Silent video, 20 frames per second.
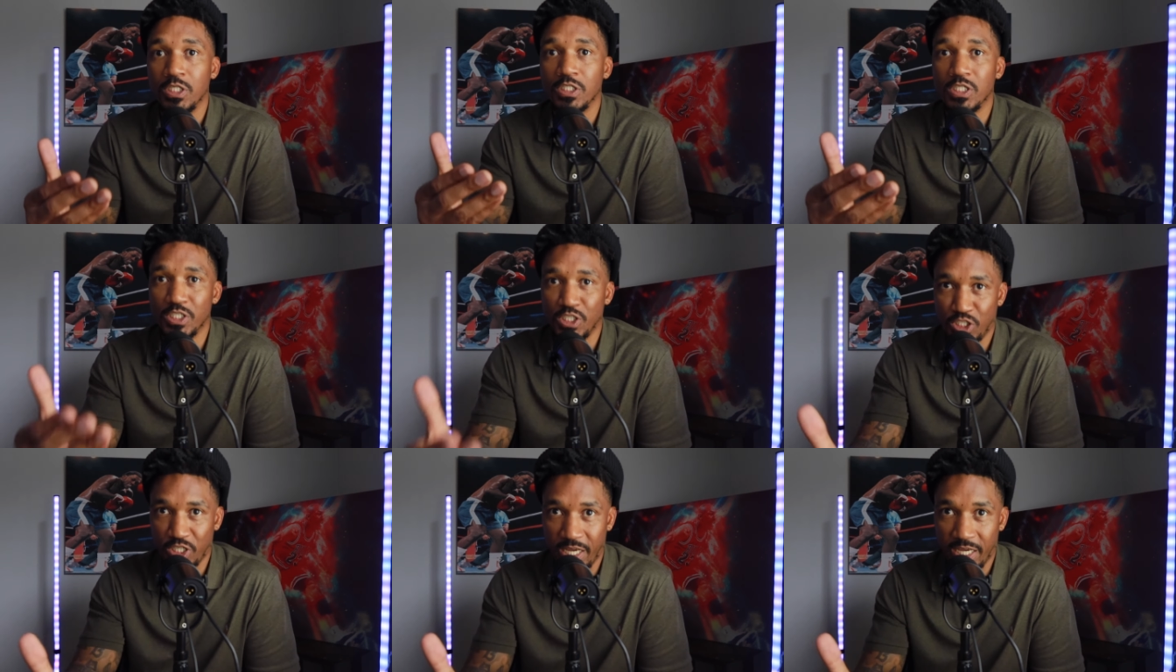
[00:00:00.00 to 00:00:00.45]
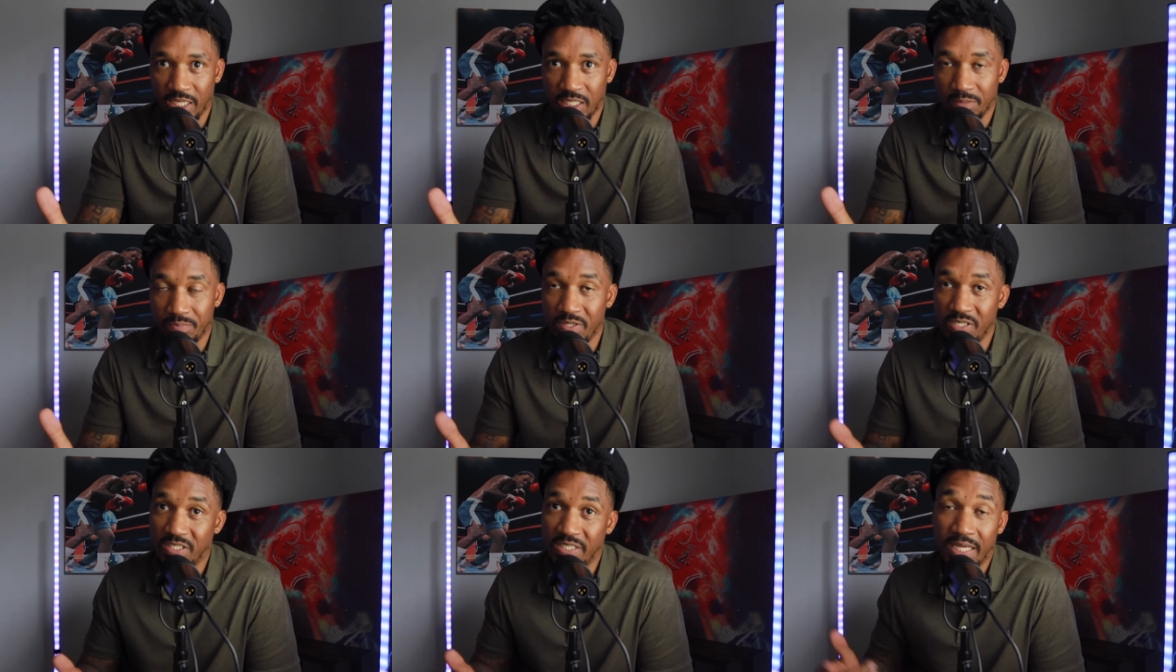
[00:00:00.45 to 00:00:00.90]
to
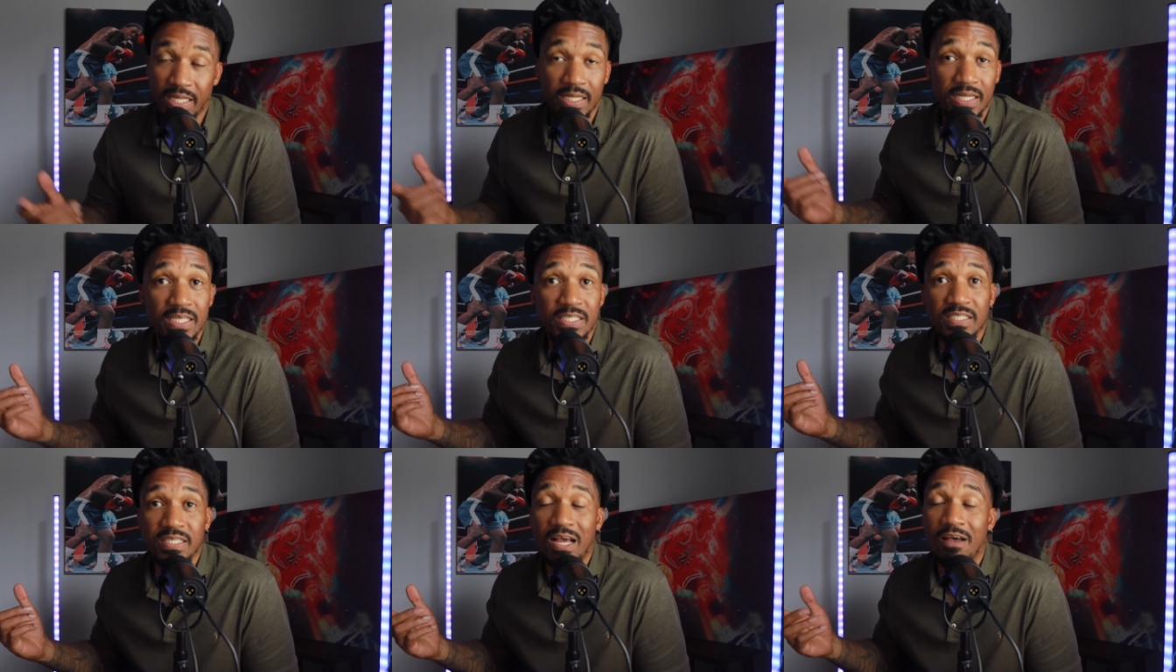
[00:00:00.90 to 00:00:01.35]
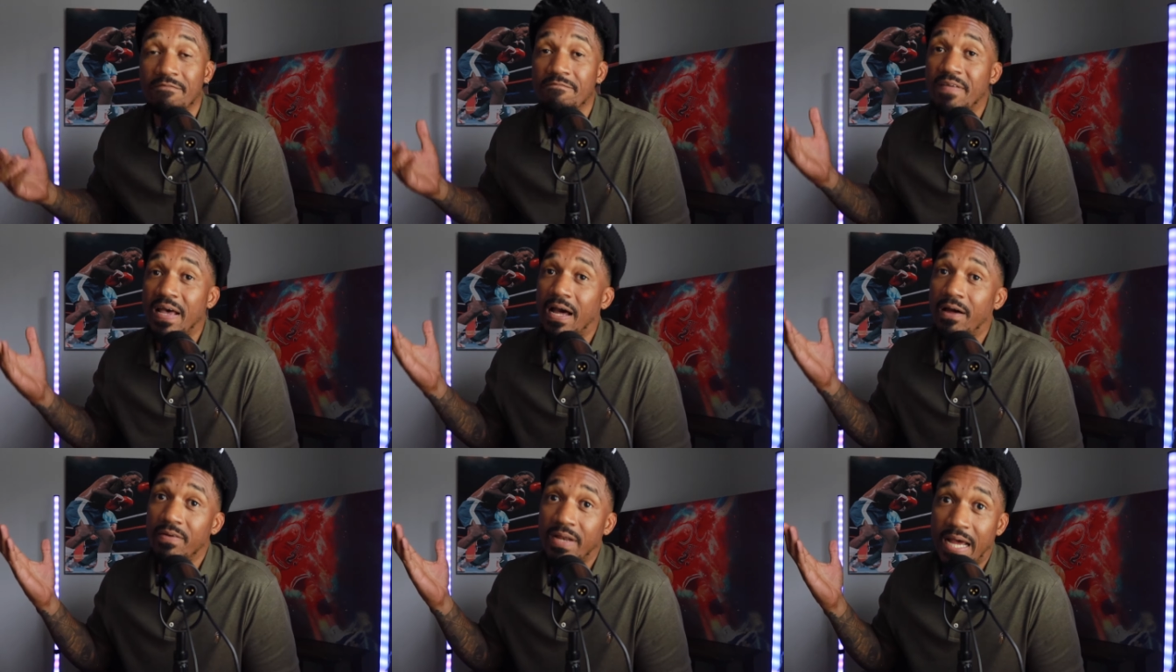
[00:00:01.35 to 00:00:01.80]
Jacob, he's saying, Listen, I
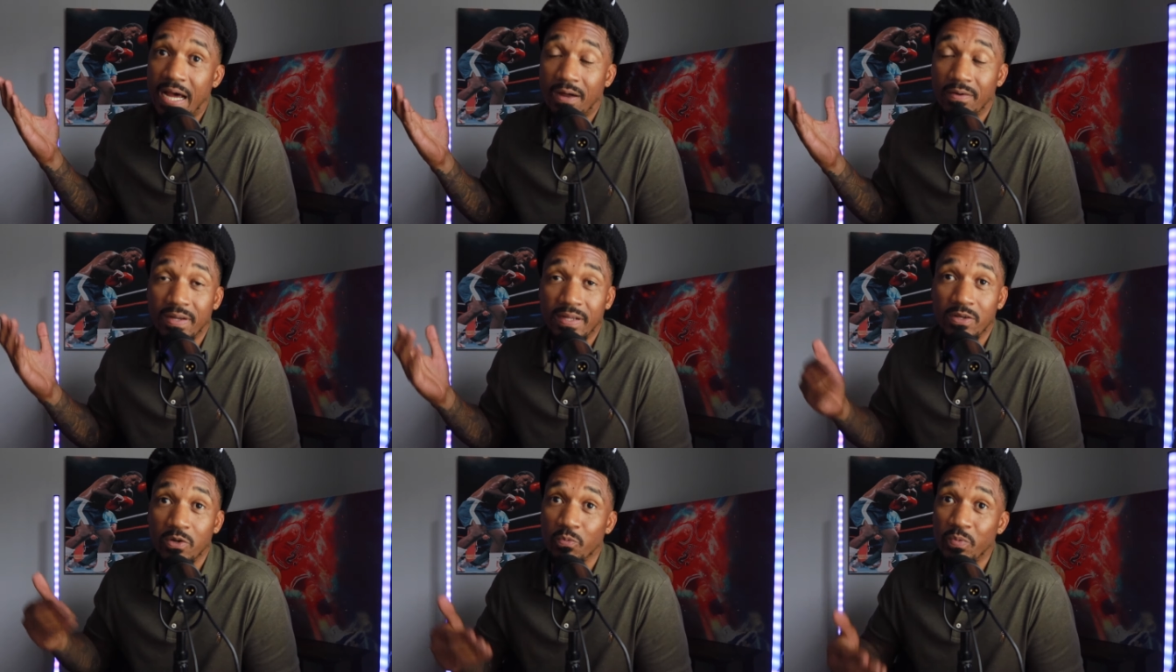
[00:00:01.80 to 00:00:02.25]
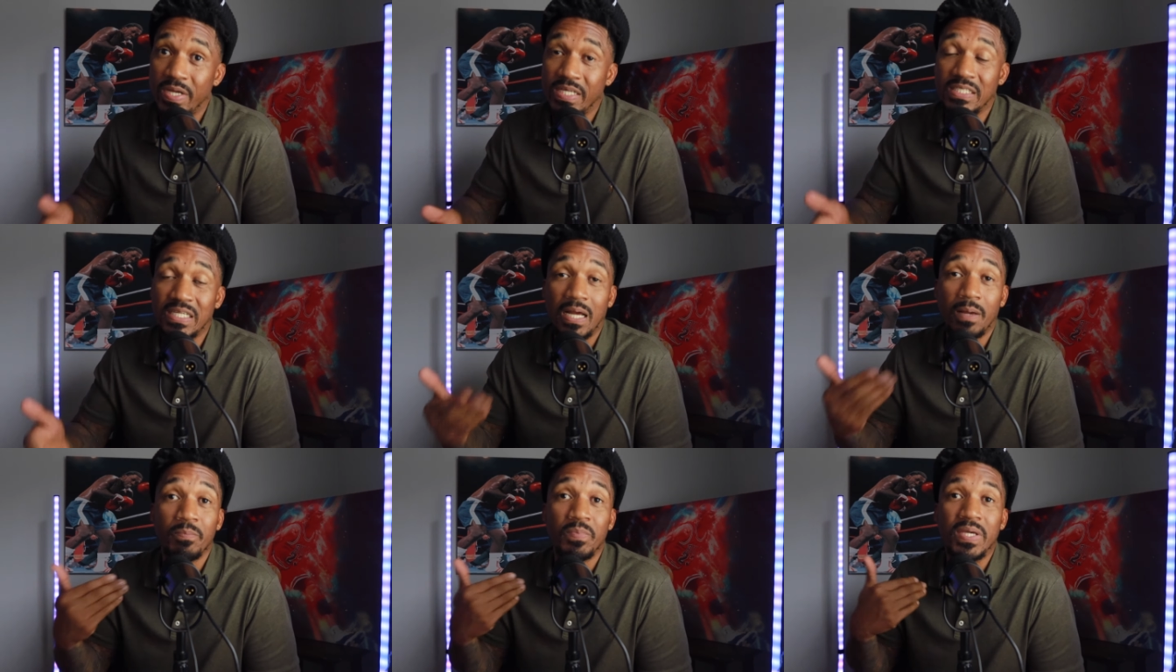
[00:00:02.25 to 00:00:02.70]
found out that the
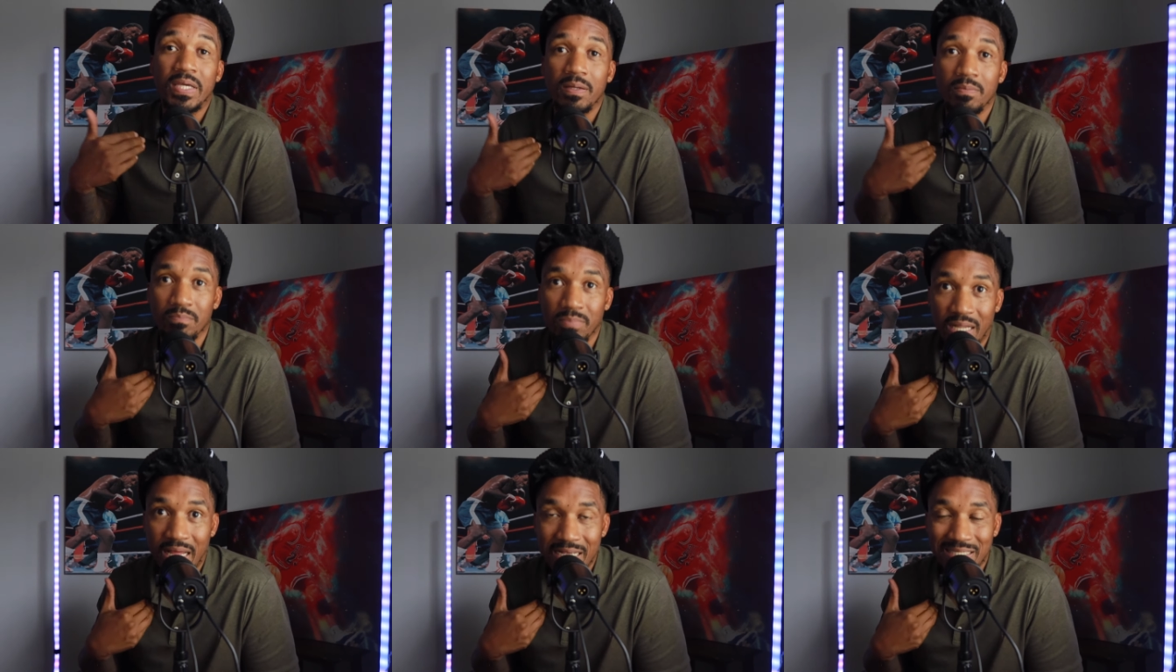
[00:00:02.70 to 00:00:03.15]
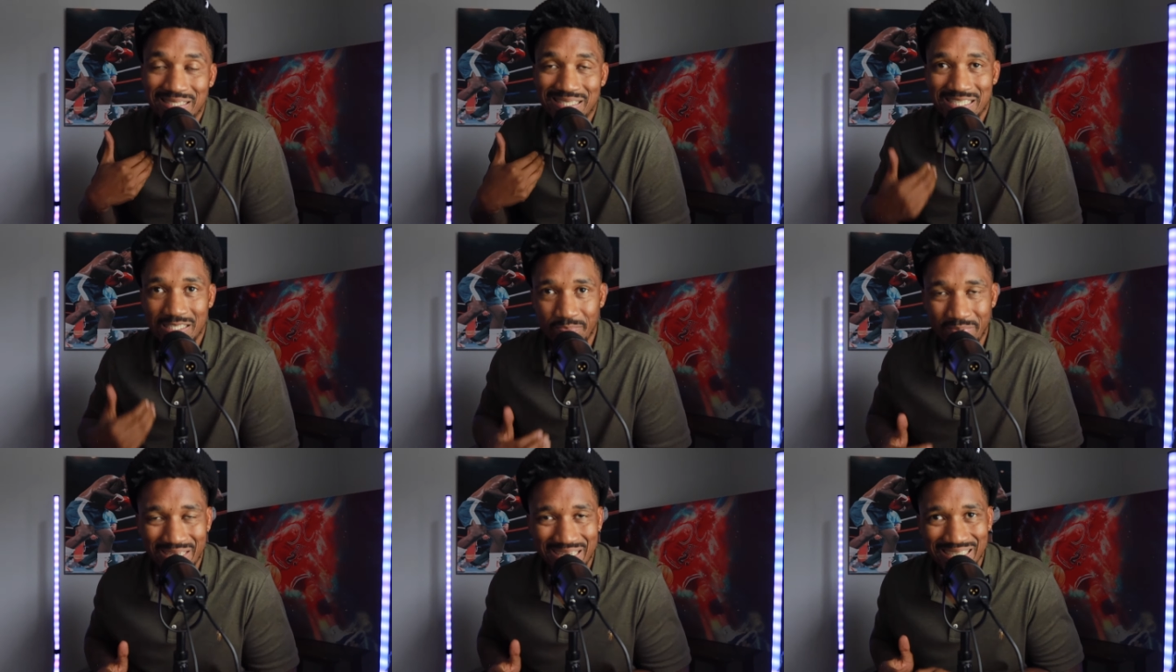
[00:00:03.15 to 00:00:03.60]
reason I'm being blessed
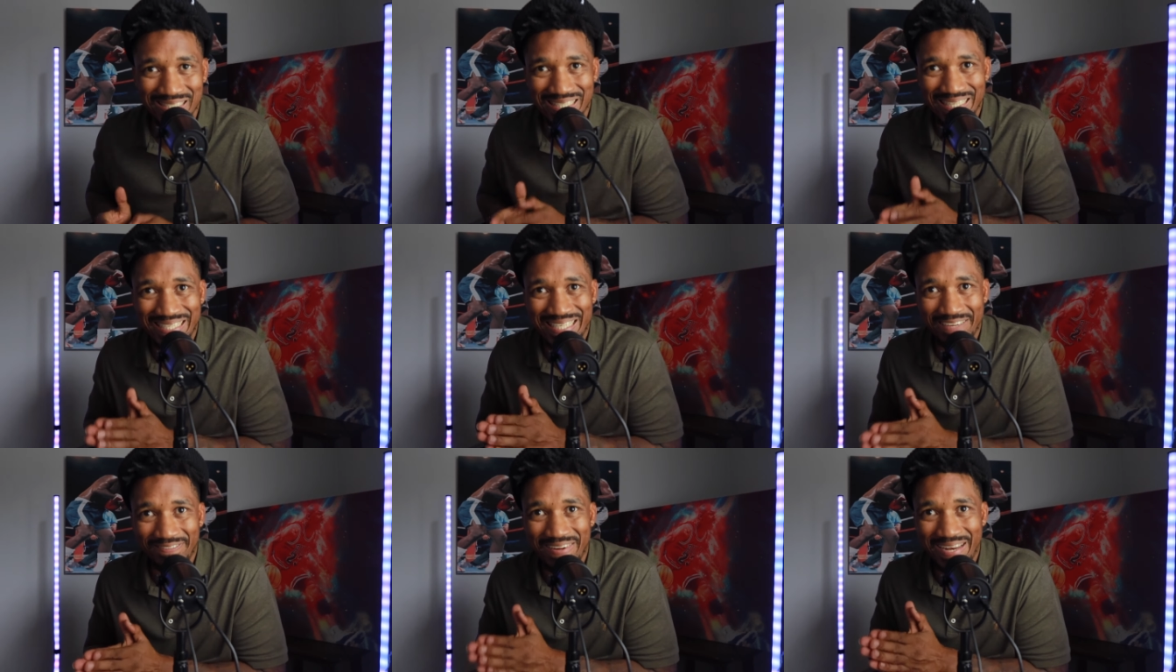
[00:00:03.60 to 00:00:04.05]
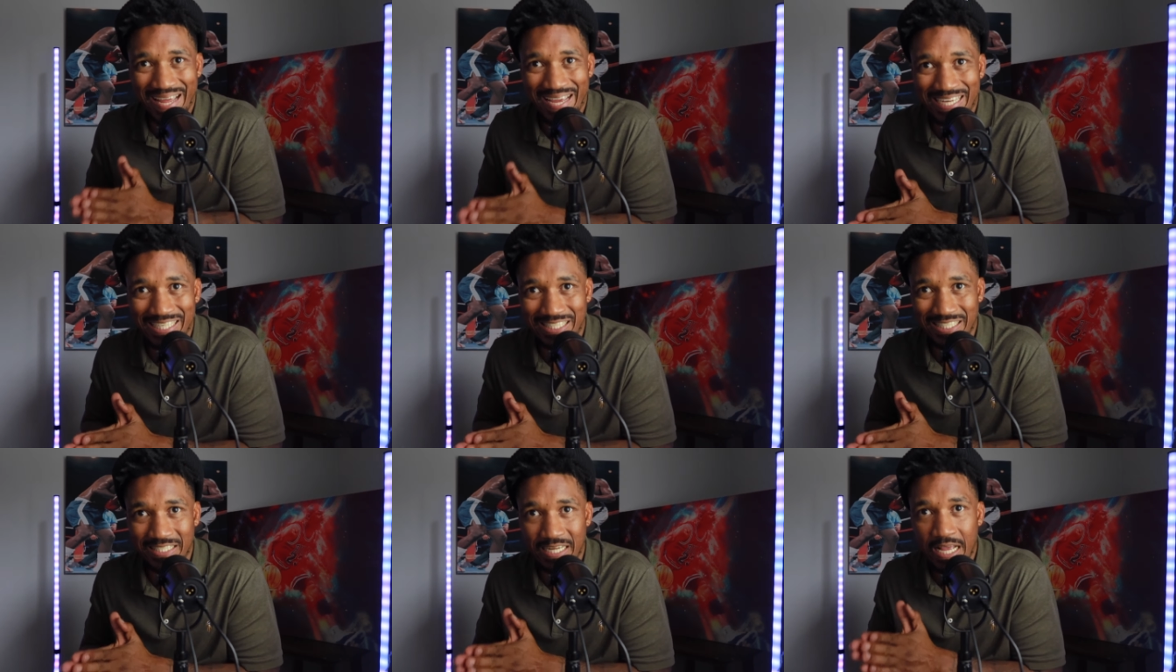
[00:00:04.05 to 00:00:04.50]
is because of
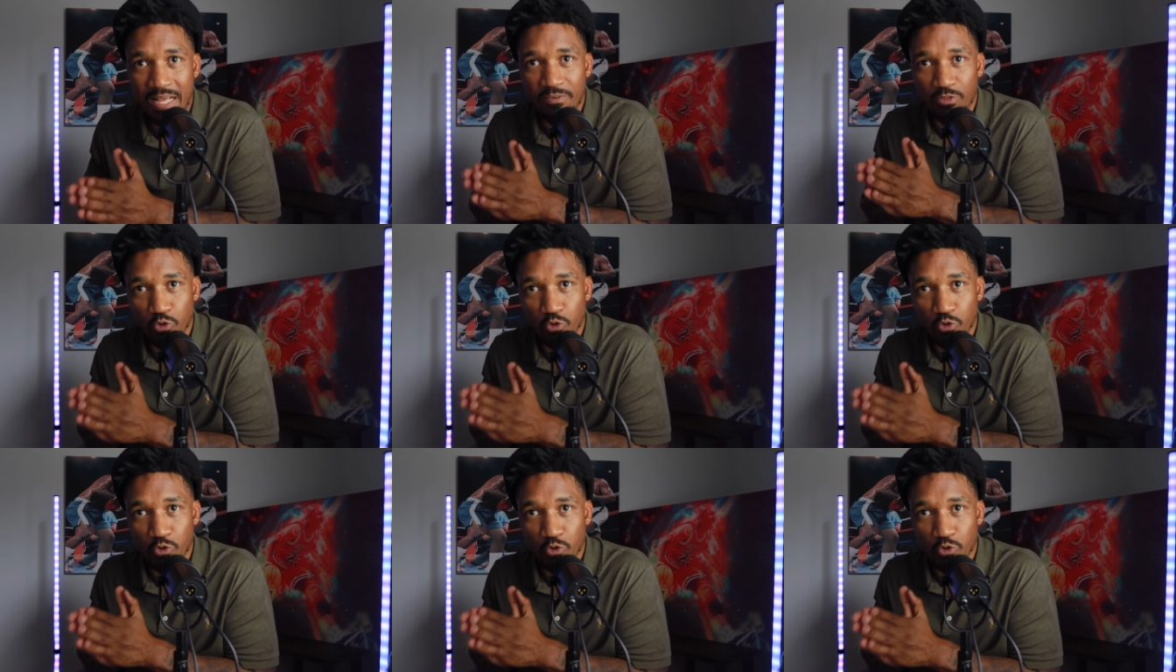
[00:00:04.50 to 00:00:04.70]
divination.